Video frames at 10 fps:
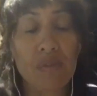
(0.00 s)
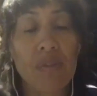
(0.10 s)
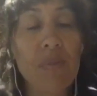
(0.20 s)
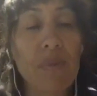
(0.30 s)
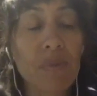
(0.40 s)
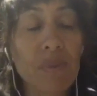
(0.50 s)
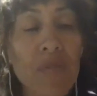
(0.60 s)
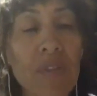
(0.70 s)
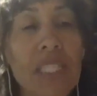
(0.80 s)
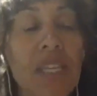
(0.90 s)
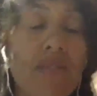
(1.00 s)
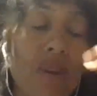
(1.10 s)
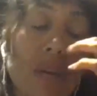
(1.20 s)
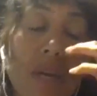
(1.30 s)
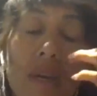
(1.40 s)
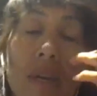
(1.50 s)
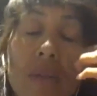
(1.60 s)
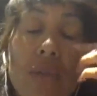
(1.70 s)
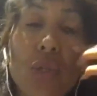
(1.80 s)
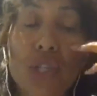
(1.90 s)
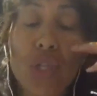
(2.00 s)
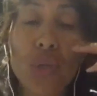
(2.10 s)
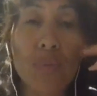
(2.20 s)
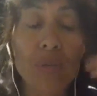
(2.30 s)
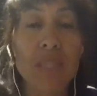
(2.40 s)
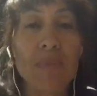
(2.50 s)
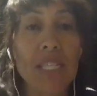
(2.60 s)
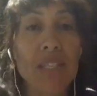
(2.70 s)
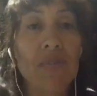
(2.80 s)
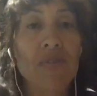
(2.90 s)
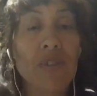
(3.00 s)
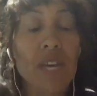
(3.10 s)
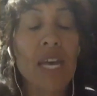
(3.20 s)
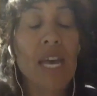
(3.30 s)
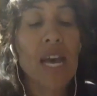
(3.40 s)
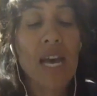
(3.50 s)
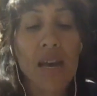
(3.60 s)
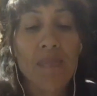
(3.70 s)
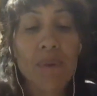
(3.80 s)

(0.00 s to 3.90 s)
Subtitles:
From a nutritional perspective, but